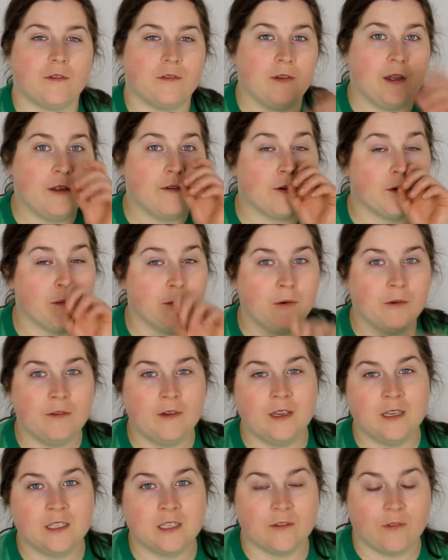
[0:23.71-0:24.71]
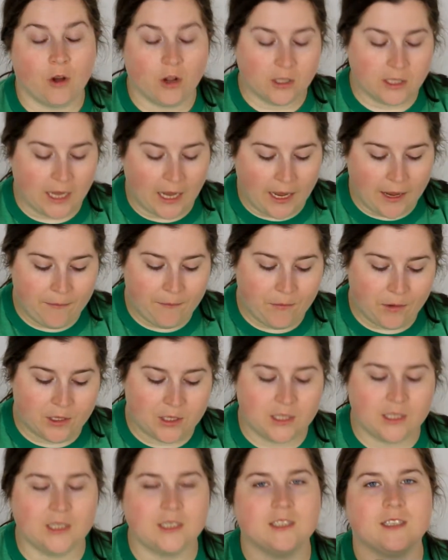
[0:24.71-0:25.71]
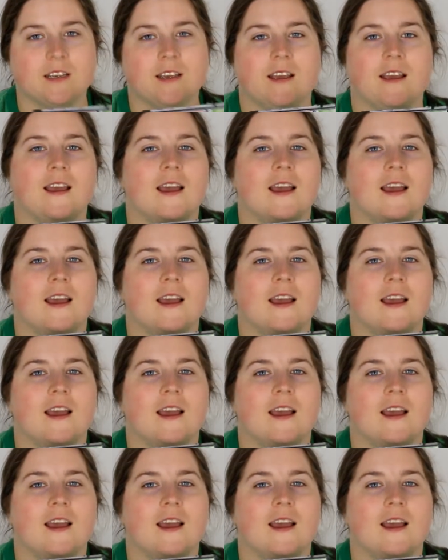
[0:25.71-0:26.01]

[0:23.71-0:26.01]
favorite movies of all time, which is